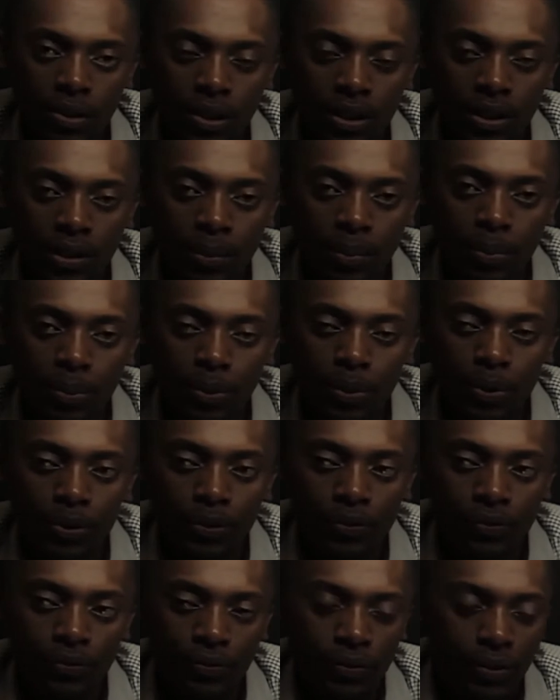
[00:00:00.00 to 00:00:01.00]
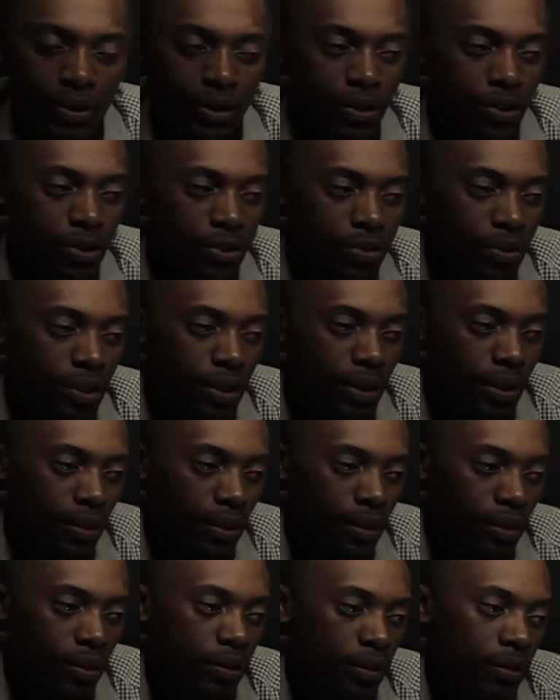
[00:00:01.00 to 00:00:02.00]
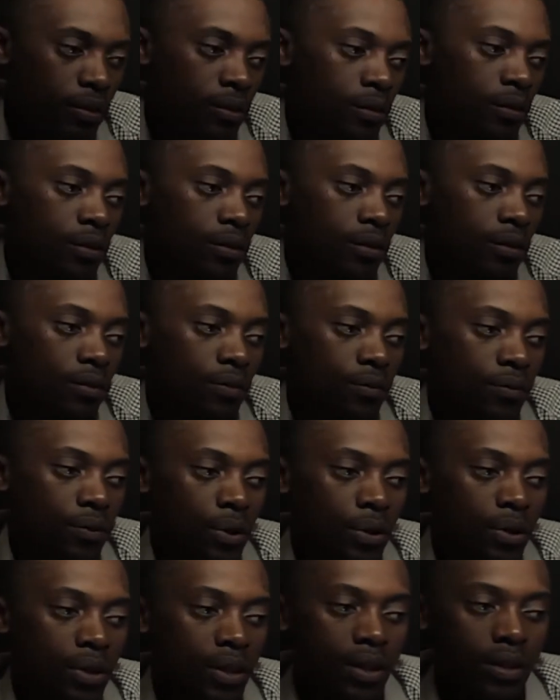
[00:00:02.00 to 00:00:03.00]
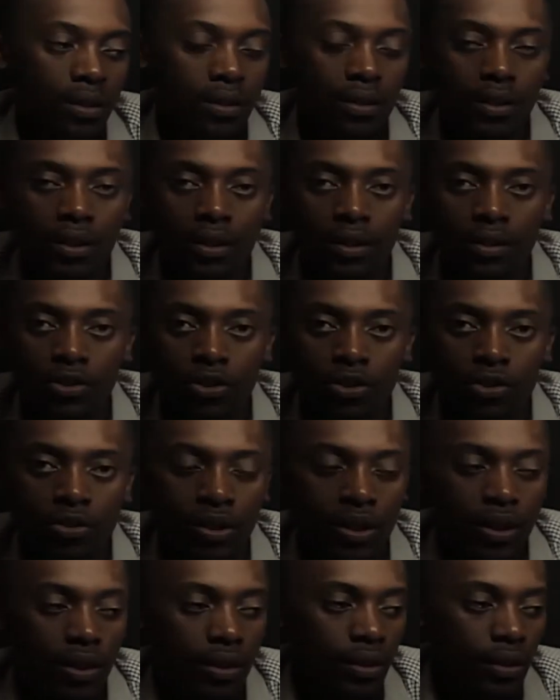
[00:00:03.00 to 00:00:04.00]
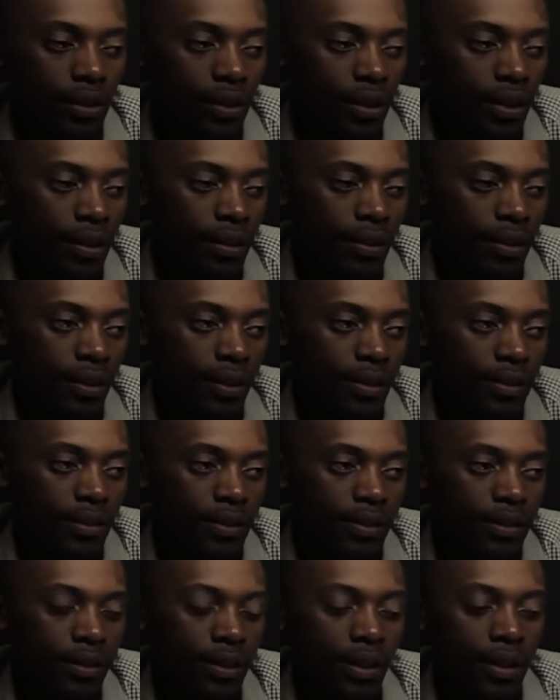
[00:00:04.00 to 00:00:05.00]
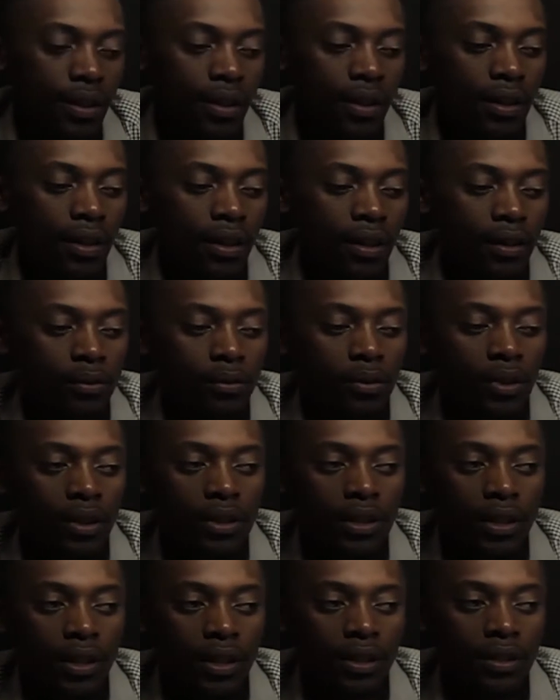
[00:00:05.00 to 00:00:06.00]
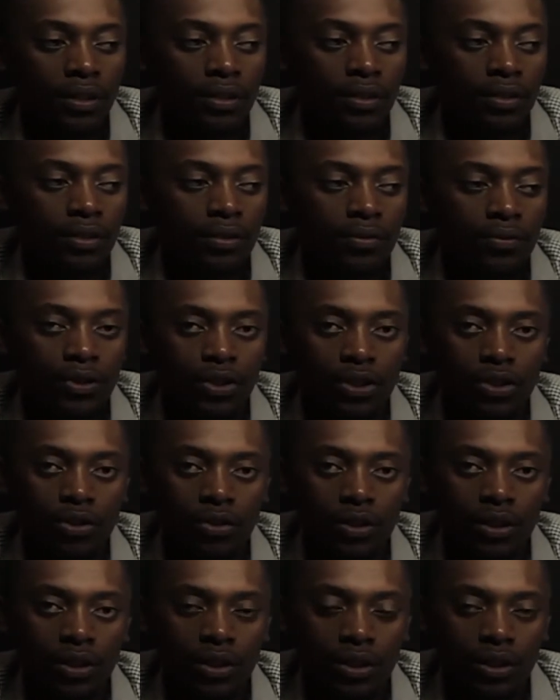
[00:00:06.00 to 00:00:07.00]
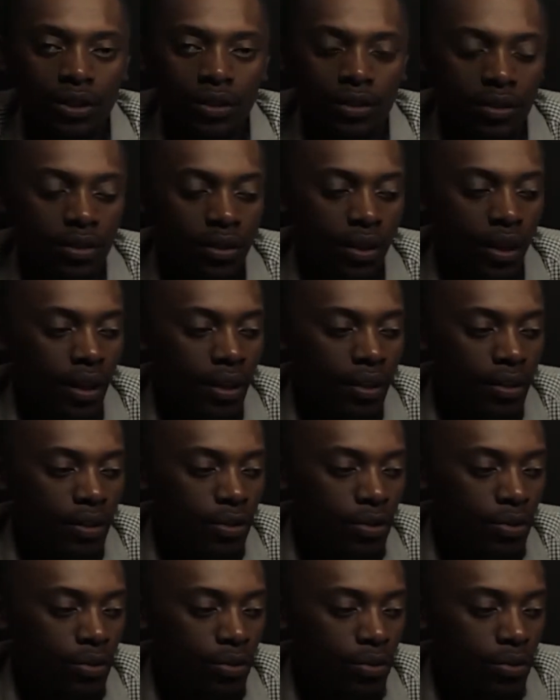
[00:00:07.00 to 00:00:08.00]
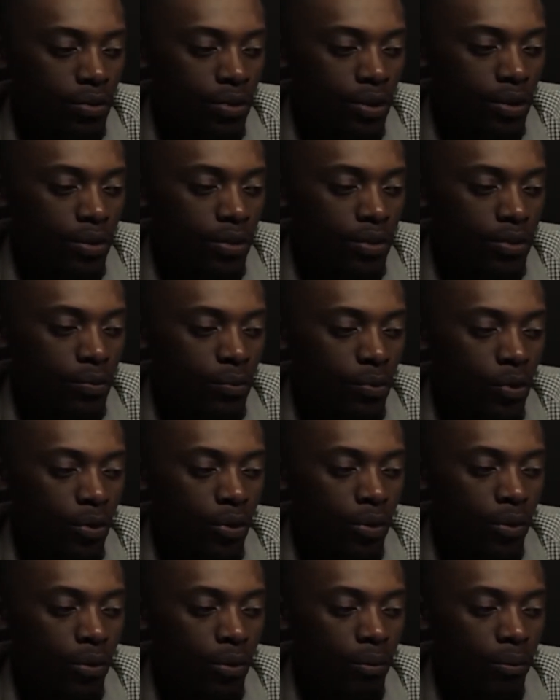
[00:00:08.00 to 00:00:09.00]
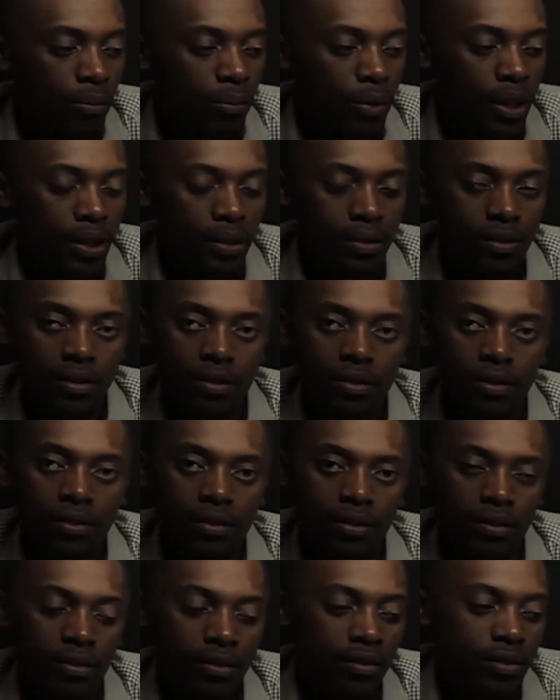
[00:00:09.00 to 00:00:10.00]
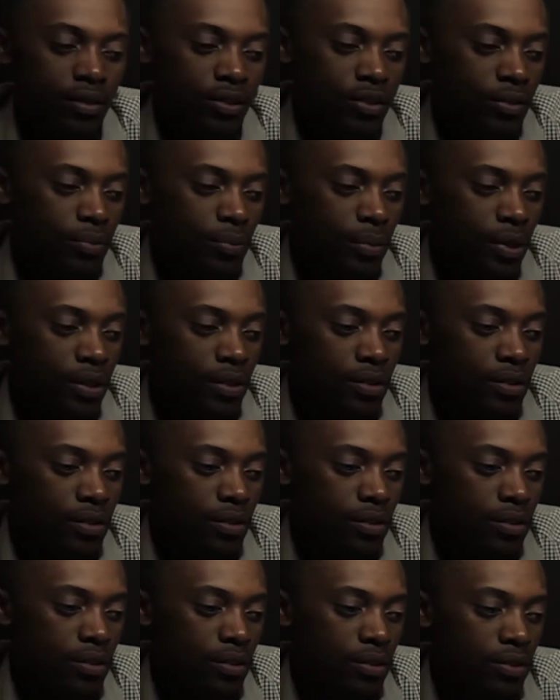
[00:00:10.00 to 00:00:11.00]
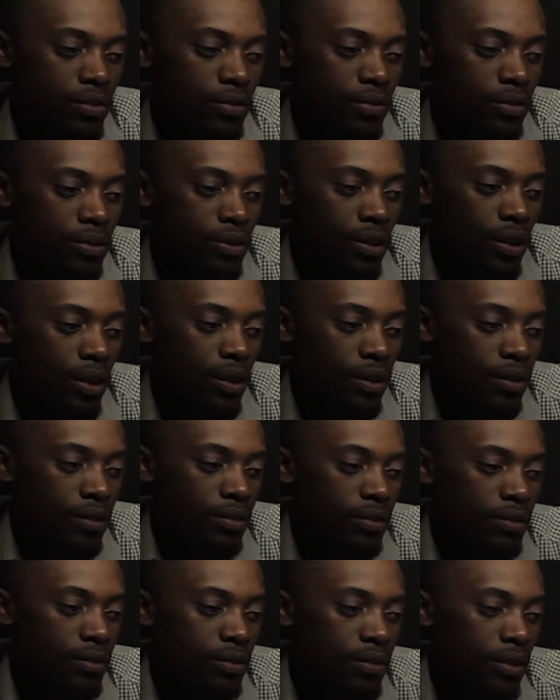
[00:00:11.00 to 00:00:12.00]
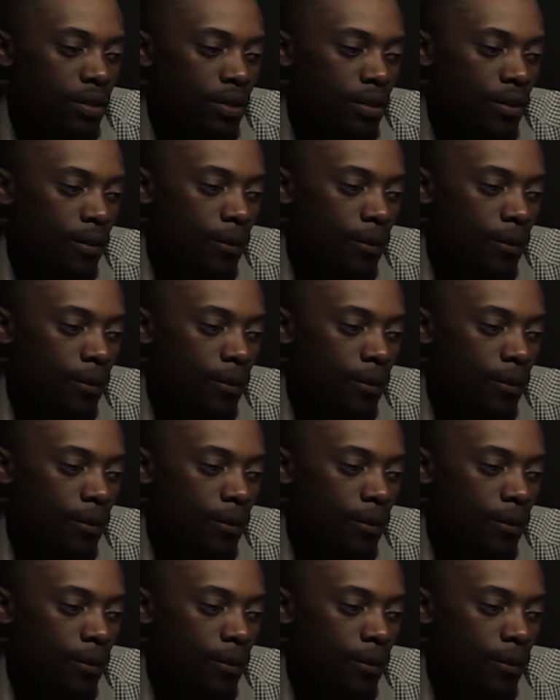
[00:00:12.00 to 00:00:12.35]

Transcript: is made up of a string very thin string like that, and one end of the string is tied to a small mass, and this mass is known as